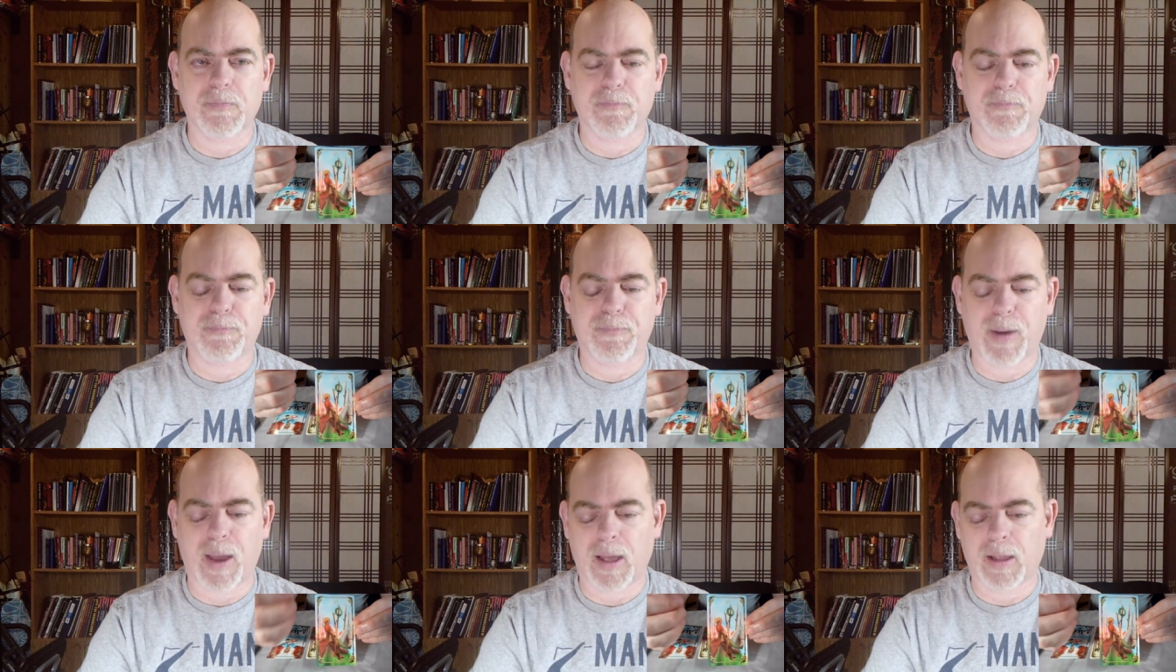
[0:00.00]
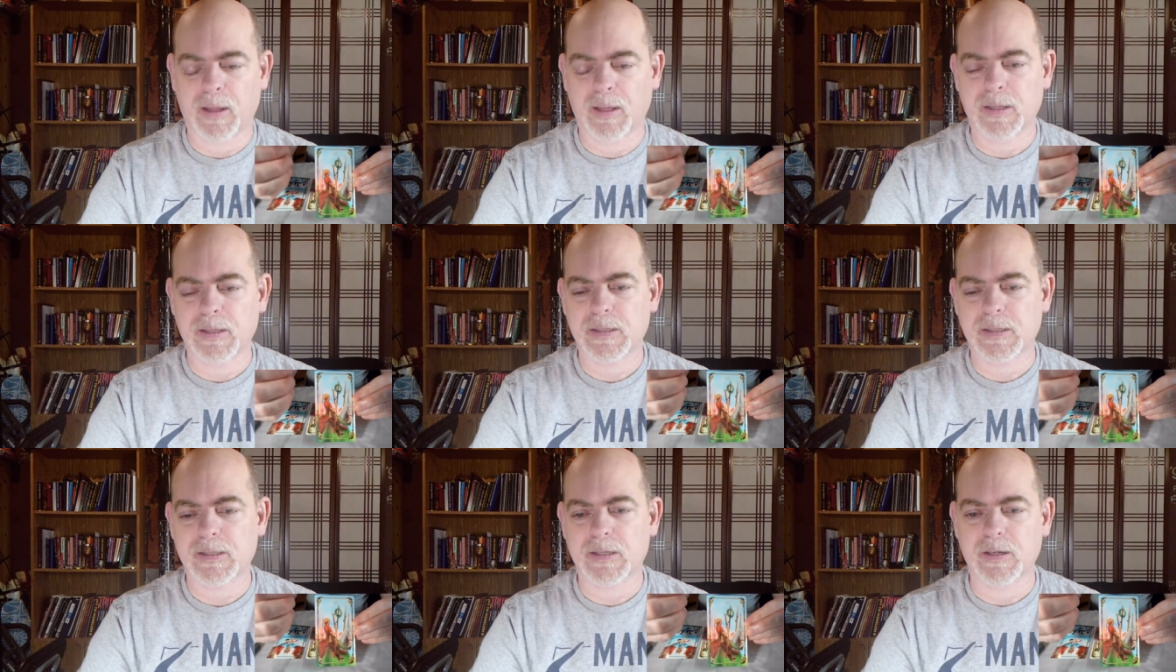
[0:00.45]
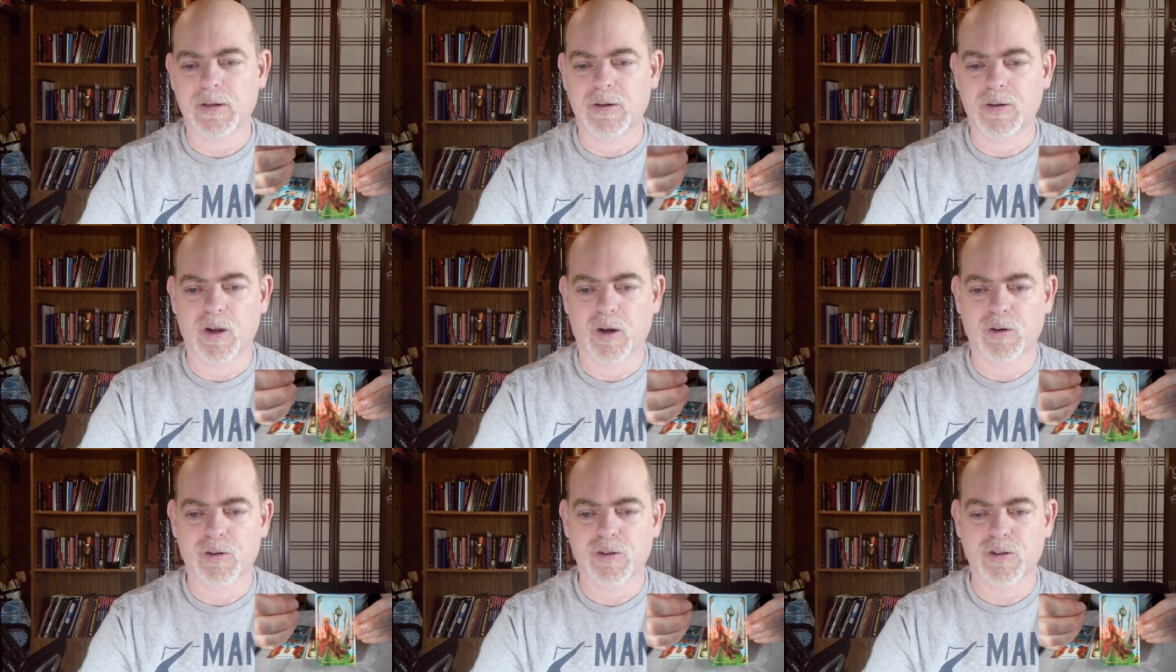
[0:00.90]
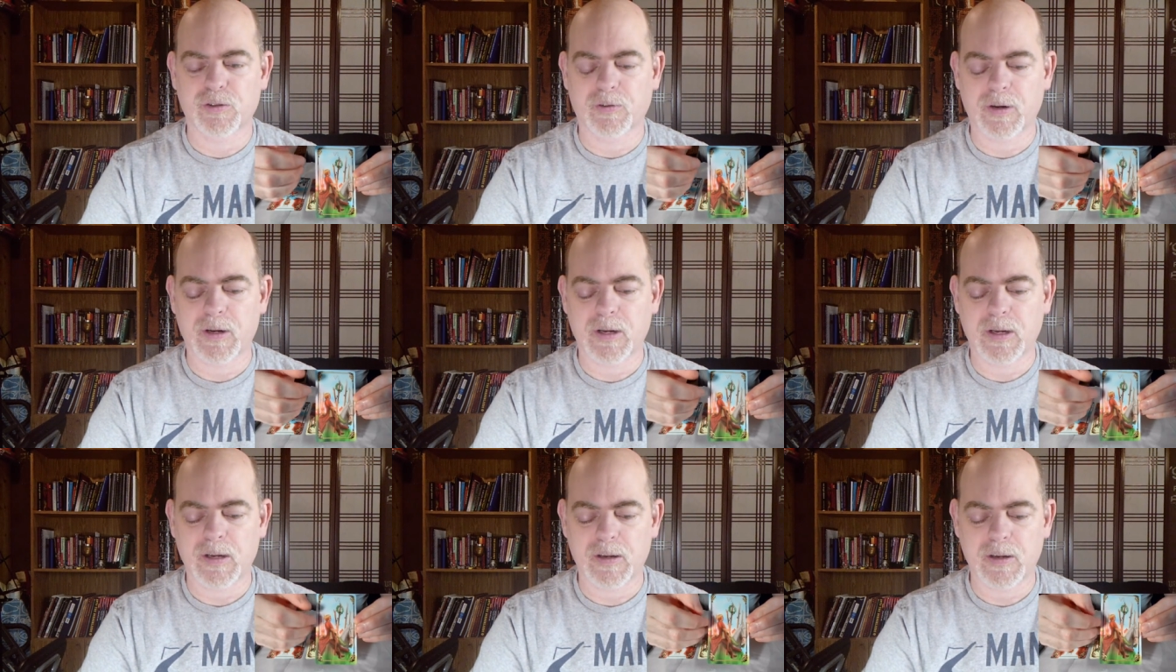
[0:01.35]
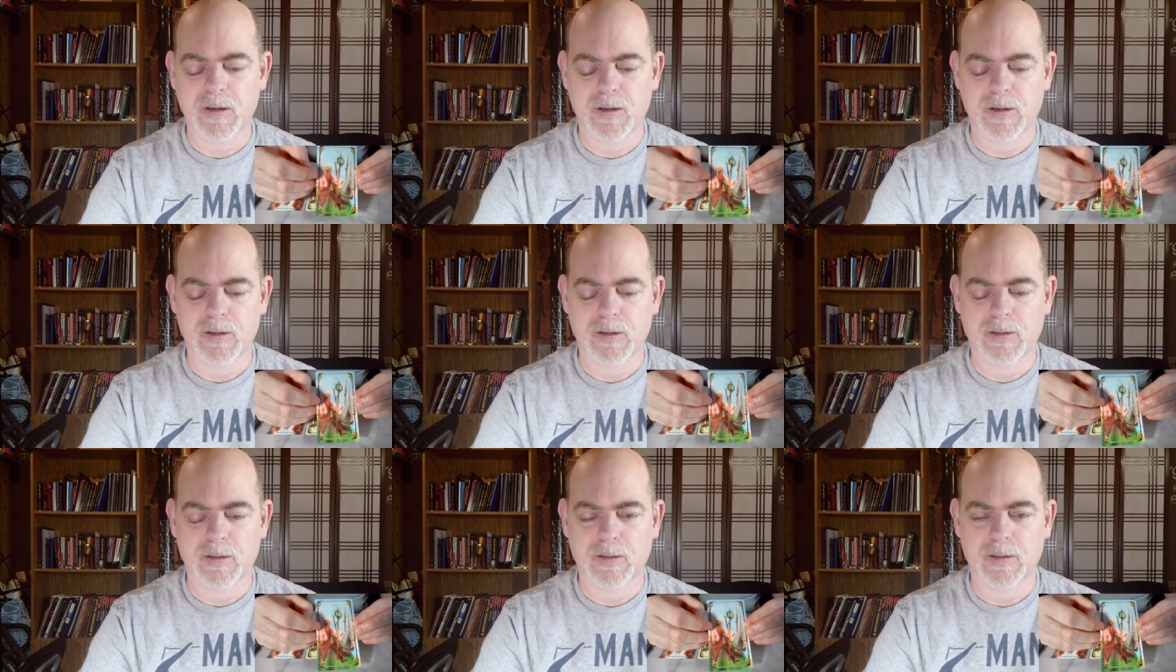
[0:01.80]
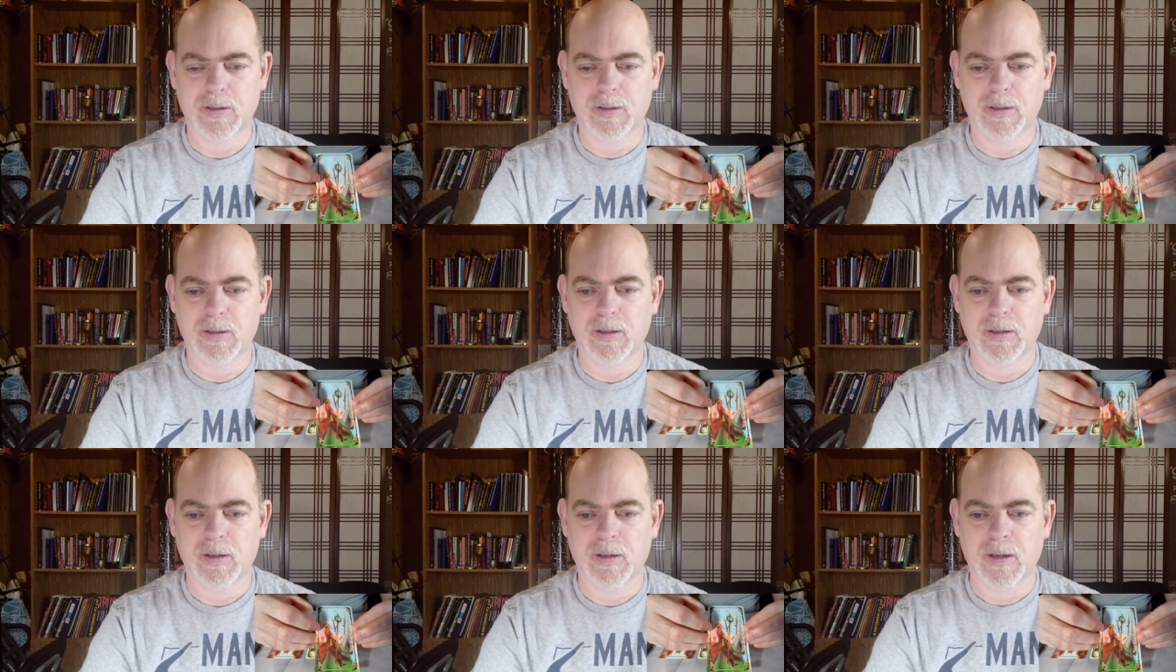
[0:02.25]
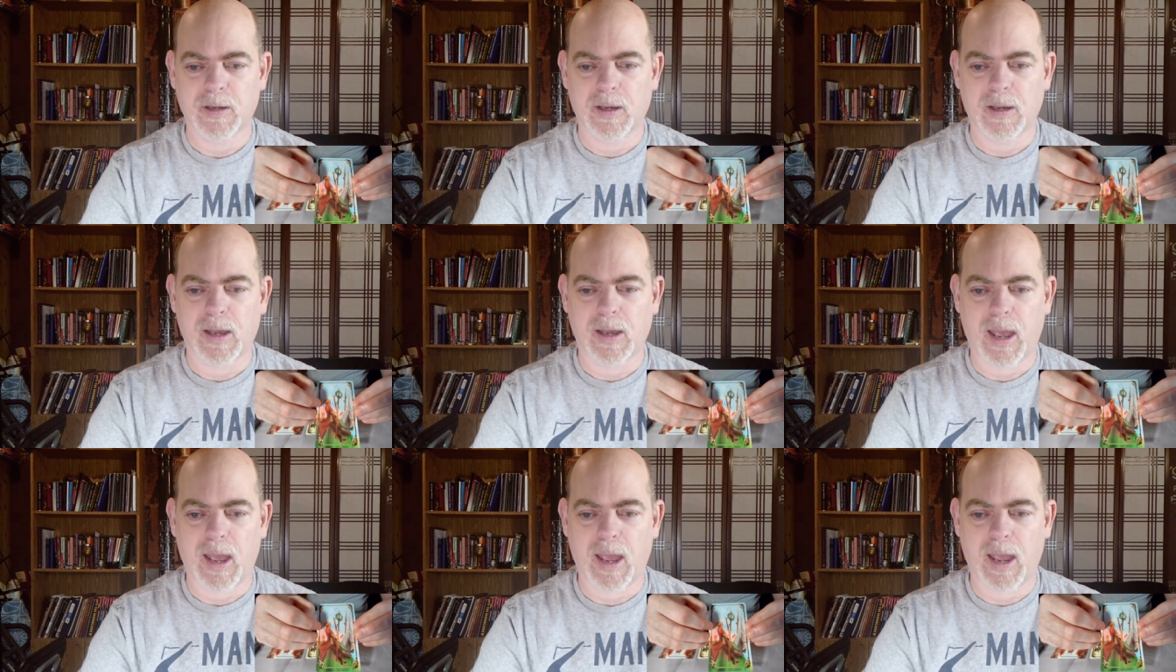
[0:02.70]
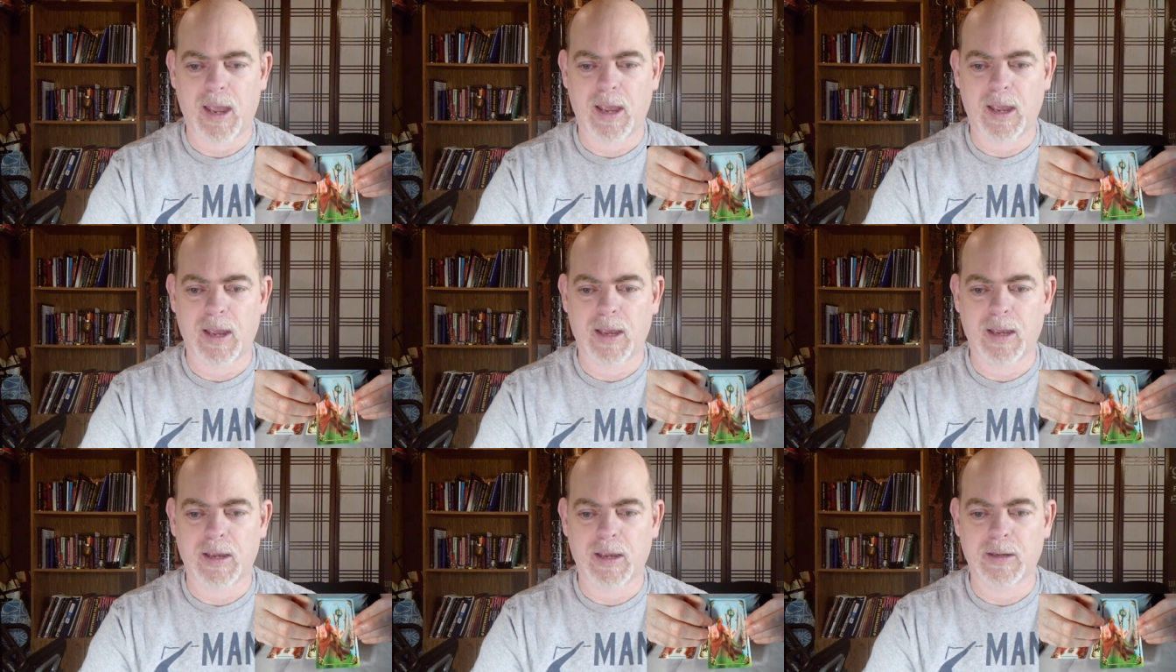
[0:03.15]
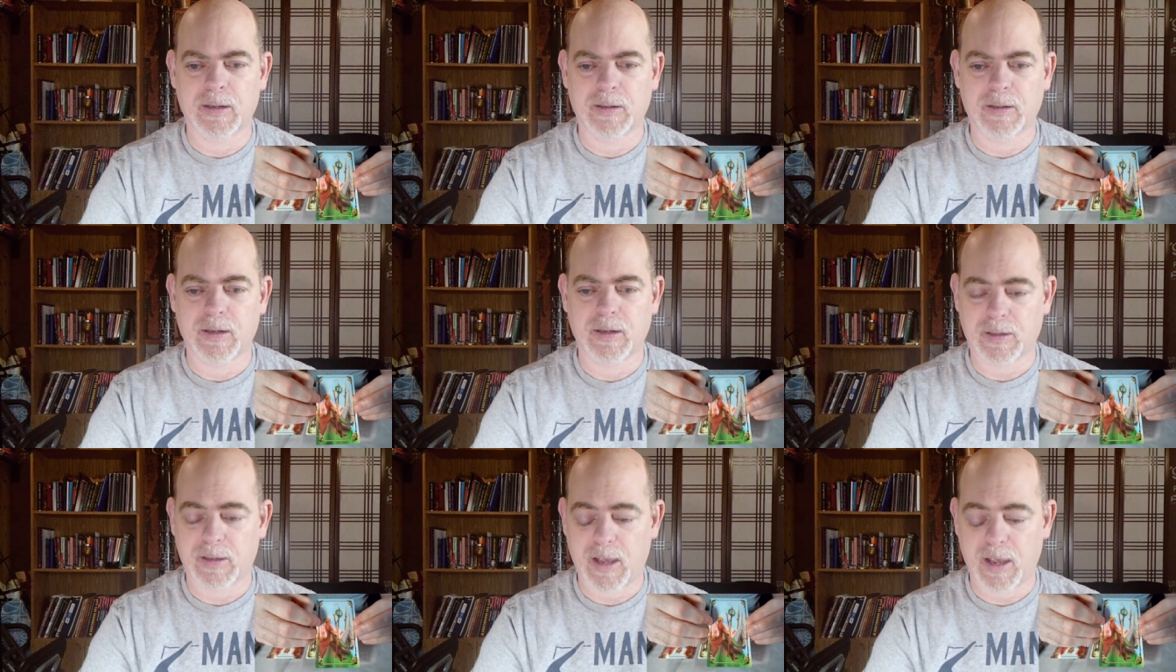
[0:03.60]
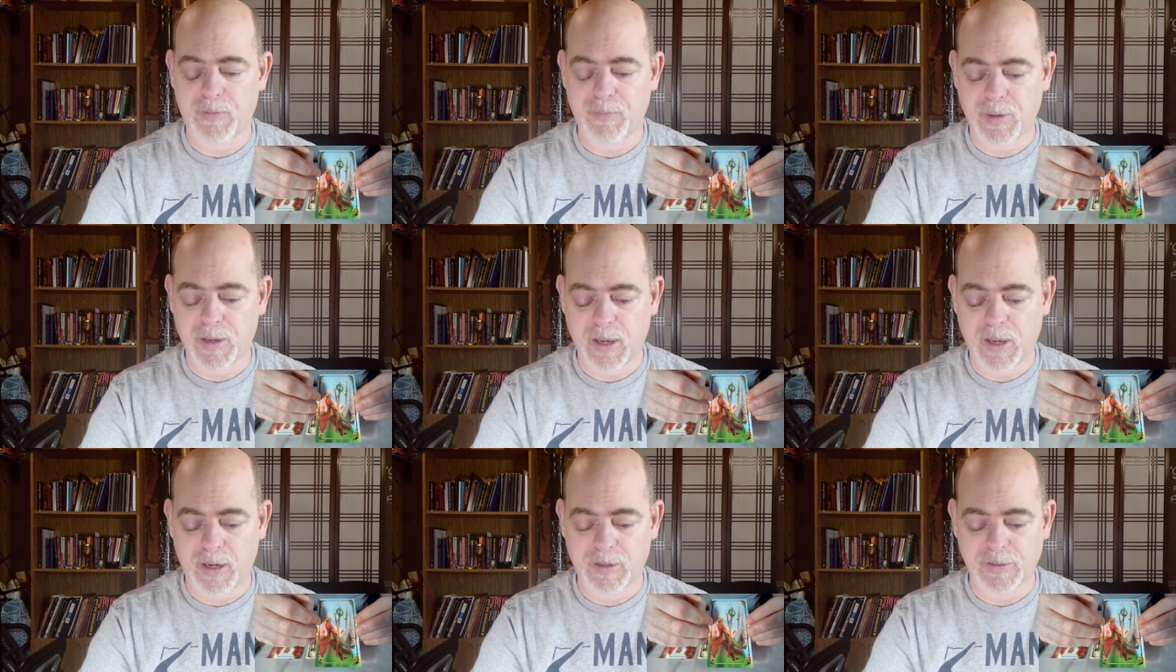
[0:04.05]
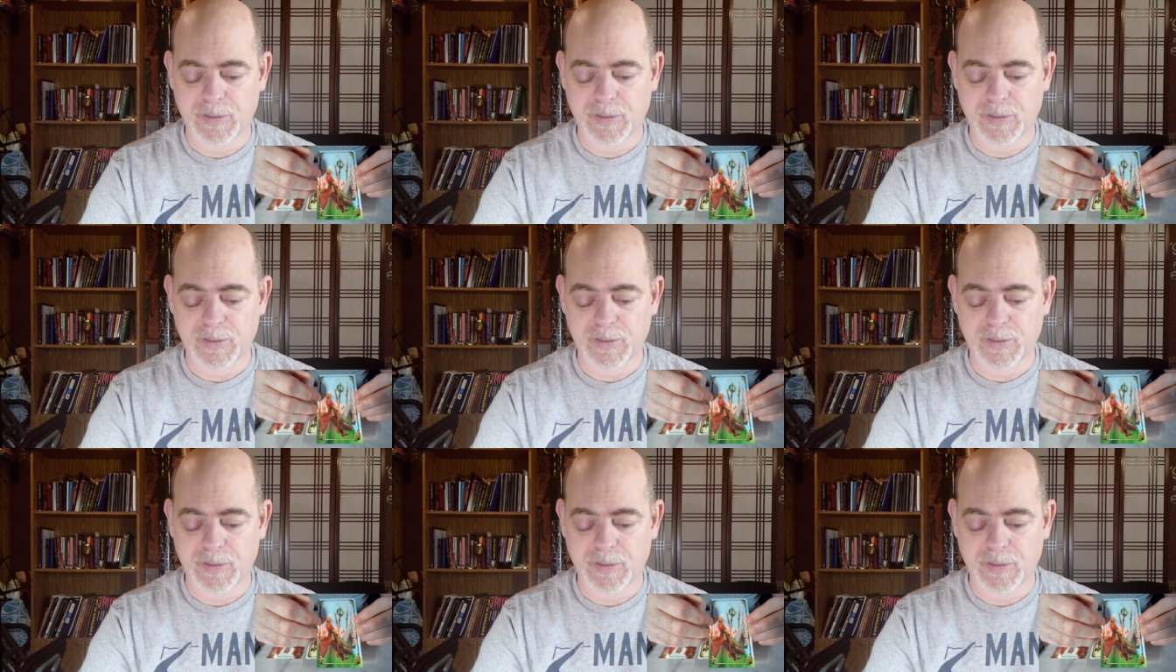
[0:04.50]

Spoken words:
balance and nurturing, and it can be kind of